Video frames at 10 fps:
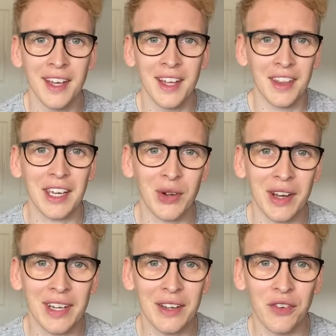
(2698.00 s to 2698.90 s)
Thank you,
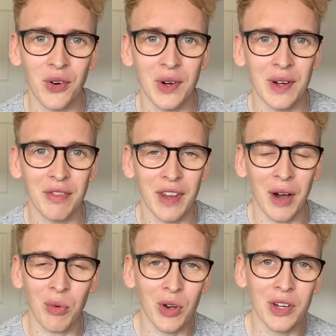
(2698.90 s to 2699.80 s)
Andy, for, for
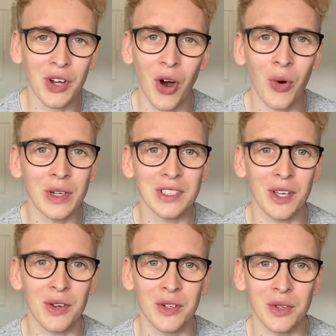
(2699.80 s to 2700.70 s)
that word. Always
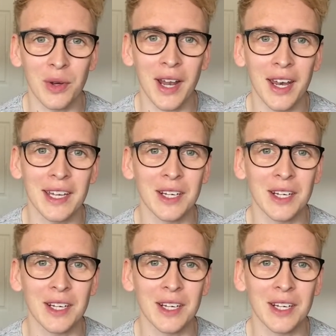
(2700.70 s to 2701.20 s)
so good when Andy